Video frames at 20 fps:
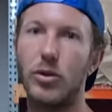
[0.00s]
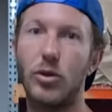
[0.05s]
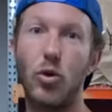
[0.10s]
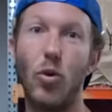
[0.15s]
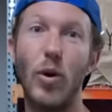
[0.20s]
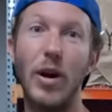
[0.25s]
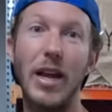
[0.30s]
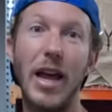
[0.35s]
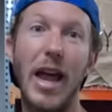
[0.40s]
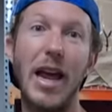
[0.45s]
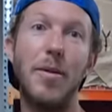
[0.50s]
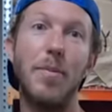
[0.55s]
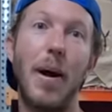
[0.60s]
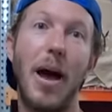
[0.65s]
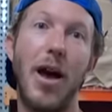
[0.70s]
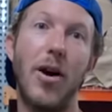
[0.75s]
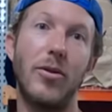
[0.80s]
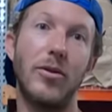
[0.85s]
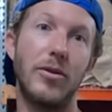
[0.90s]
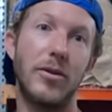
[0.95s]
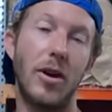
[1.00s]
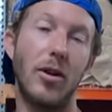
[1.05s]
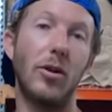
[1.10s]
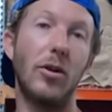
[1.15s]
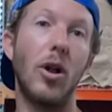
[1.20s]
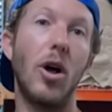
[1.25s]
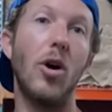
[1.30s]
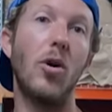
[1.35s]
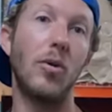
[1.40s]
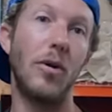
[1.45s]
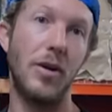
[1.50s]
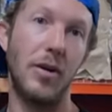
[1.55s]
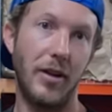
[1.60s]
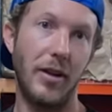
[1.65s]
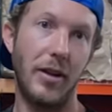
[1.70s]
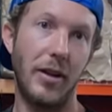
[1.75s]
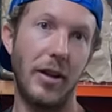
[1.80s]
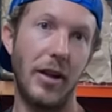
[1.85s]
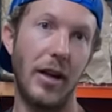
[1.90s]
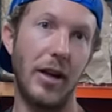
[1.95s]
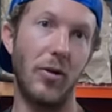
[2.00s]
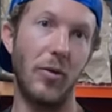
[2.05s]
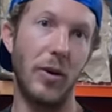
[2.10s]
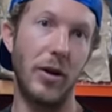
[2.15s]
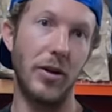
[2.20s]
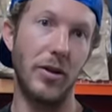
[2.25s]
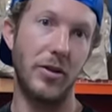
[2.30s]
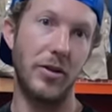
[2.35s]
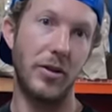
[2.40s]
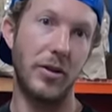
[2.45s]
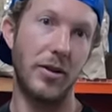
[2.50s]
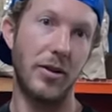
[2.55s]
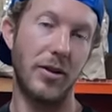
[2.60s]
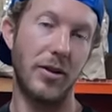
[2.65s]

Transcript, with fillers: 28 pounds alone but in wheels.